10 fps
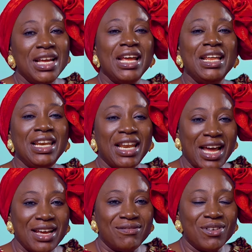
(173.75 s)
in
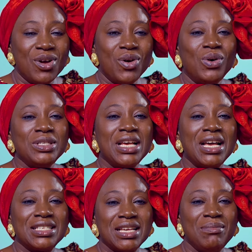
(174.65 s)
life. What's
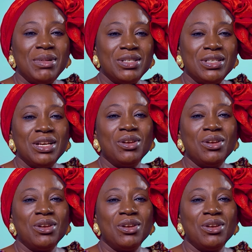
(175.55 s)
our assignment today?